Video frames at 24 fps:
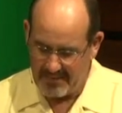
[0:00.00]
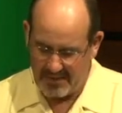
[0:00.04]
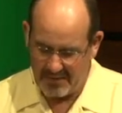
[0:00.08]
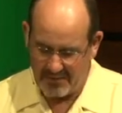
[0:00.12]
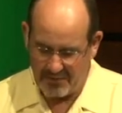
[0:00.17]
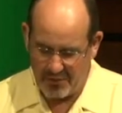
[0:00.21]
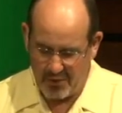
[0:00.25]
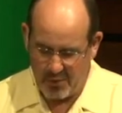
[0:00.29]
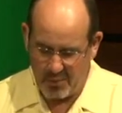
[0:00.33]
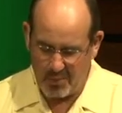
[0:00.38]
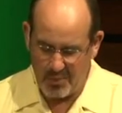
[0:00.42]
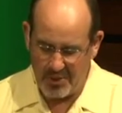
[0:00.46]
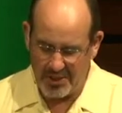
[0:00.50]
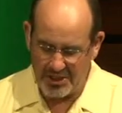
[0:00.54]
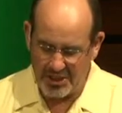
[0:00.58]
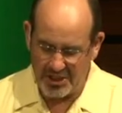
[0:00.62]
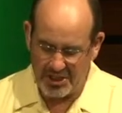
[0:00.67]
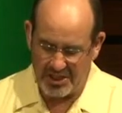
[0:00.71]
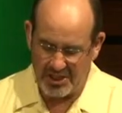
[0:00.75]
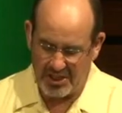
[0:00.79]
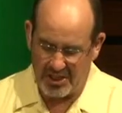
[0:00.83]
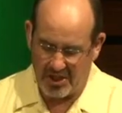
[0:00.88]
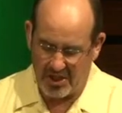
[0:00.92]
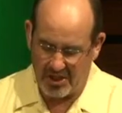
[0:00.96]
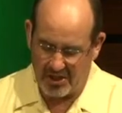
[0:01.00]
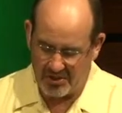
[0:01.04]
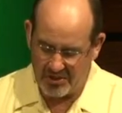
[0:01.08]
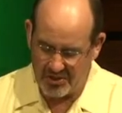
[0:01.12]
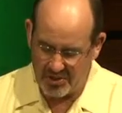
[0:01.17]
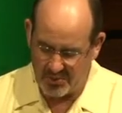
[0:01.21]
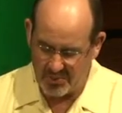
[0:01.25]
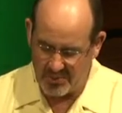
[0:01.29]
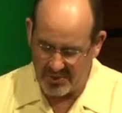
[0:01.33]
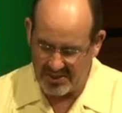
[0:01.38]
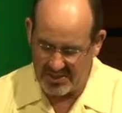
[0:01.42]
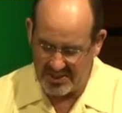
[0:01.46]
from which he also
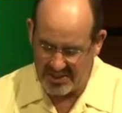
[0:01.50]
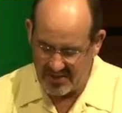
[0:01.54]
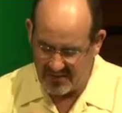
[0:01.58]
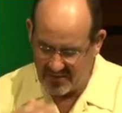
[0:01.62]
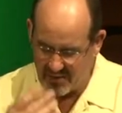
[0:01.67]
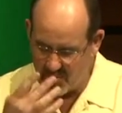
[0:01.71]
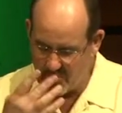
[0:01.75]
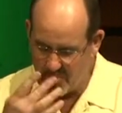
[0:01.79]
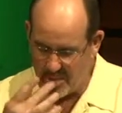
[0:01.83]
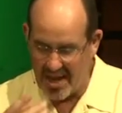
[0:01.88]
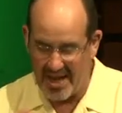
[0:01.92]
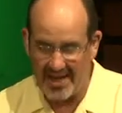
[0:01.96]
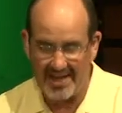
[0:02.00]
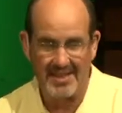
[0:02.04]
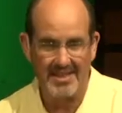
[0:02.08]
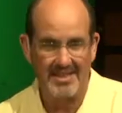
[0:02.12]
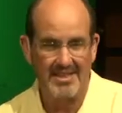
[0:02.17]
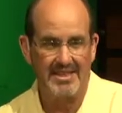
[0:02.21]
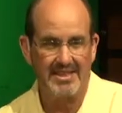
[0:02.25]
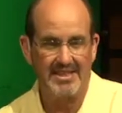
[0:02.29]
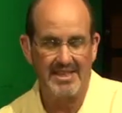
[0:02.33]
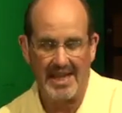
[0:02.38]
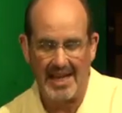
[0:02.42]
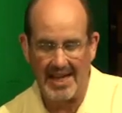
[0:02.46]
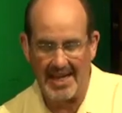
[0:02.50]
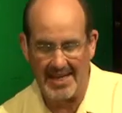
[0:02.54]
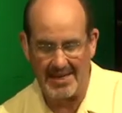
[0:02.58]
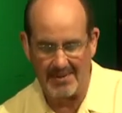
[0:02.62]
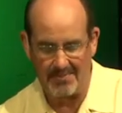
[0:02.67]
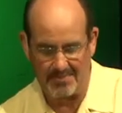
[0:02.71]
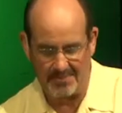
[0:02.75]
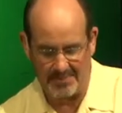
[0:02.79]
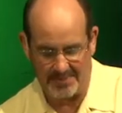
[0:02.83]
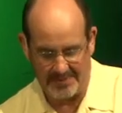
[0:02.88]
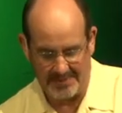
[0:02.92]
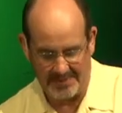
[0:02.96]
received him back as a type.
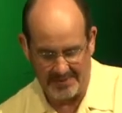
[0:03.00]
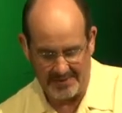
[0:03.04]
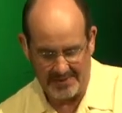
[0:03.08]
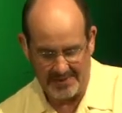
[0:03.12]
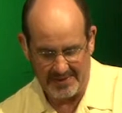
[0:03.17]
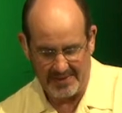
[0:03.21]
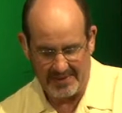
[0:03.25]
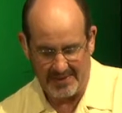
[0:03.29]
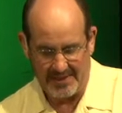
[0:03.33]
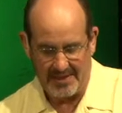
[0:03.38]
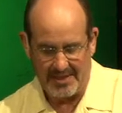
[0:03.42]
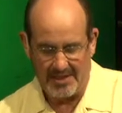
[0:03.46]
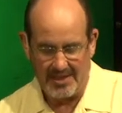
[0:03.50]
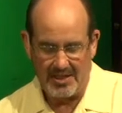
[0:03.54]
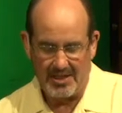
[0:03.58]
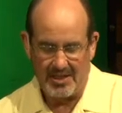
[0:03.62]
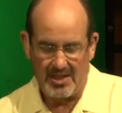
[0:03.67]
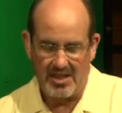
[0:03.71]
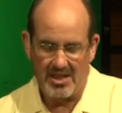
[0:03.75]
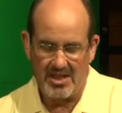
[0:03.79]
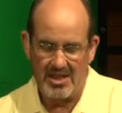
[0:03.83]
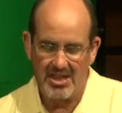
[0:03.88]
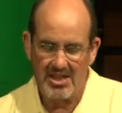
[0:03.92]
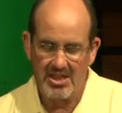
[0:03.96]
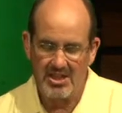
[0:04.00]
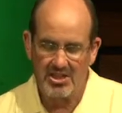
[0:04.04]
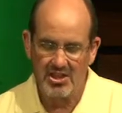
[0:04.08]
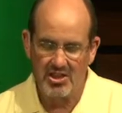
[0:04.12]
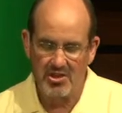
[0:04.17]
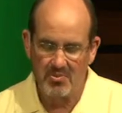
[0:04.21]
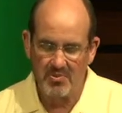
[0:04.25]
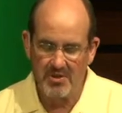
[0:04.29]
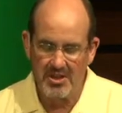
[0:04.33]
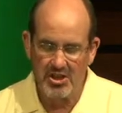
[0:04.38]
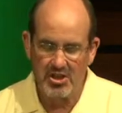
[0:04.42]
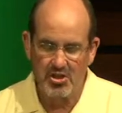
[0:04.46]
These
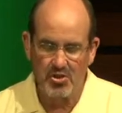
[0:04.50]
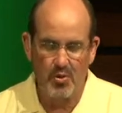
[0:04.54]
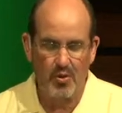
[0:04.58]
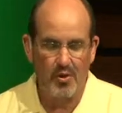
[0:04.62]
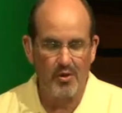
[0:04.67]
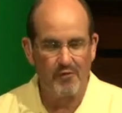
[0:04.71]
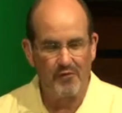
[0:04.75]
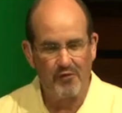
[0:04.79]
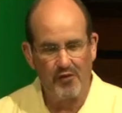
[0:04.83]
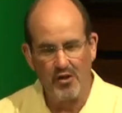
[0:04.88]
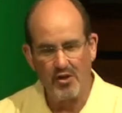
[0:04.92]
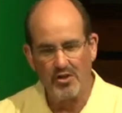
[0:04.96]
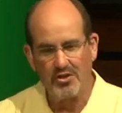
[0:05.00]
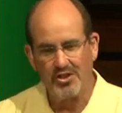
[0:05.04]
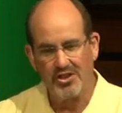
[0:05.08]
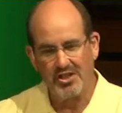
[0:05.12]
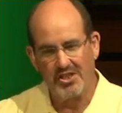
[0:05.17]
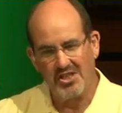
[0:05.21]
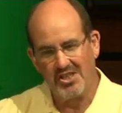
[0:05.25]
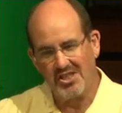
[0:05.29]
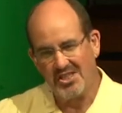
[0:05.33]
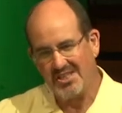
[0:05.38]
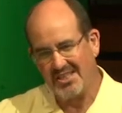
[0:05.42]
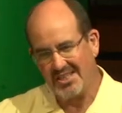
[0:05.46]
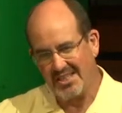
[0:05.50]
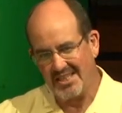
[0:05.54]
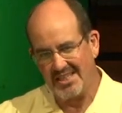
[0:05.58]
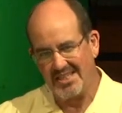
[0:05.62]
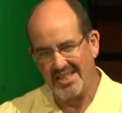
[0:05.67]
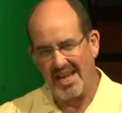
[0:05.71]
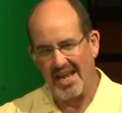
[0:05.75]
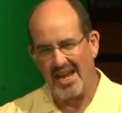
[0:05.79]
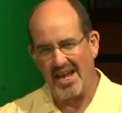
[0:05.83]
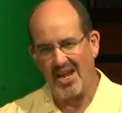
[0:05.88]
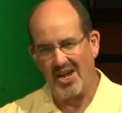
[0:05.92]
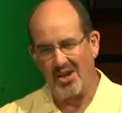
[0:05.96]
three short verses
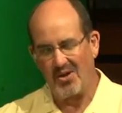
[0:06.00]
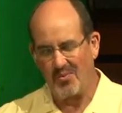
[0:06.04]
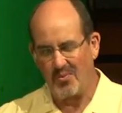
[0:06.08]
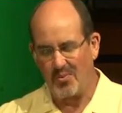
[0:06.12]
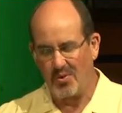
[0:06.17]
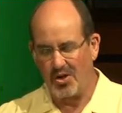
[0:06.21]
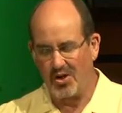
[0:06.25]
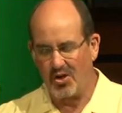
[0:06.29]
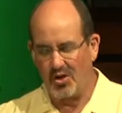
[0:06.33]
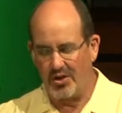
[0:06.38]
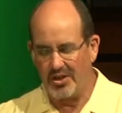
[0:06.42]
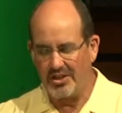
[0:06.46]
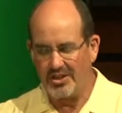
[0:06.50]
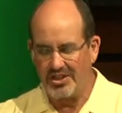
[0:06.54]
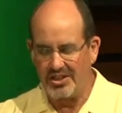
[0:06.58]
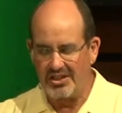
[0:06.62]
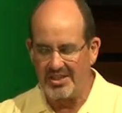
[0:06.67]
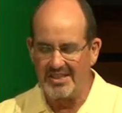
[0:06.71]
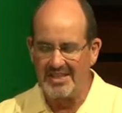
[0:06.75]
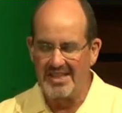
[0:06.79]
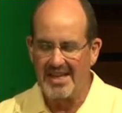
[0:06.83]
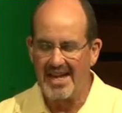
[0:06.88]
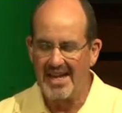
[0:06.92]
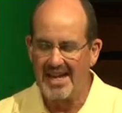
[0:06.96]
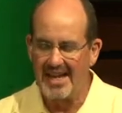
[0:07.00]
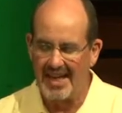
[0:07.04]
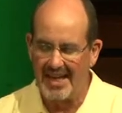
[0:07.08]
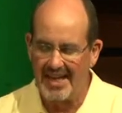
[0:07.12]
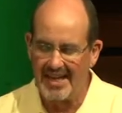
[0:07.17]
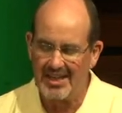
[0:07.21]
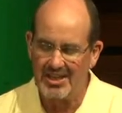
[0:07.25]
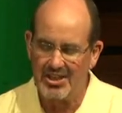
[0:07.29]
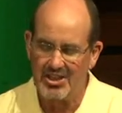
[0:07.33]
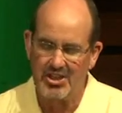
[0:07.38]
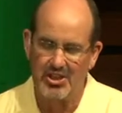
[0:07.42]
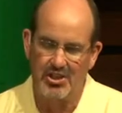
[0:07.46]
today we're going to dig
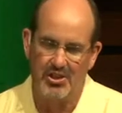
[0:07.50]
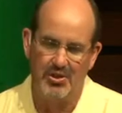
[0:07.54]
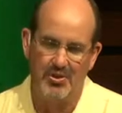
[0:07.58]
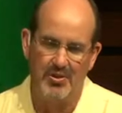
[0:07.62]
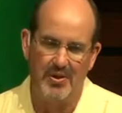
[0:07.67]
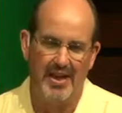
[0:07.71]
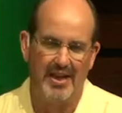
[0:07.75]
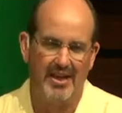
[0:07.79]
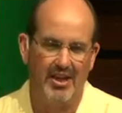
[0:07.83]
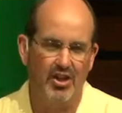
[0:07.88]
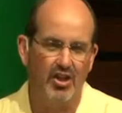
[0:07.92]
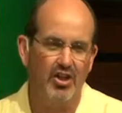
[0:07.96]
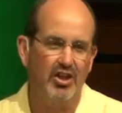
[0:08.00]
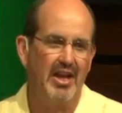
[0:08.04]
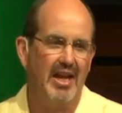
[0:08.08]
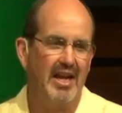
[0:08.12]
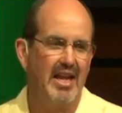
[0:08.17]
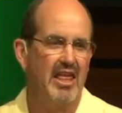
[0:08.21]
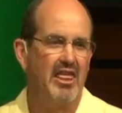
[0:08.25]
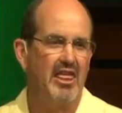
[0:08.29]
into and look at a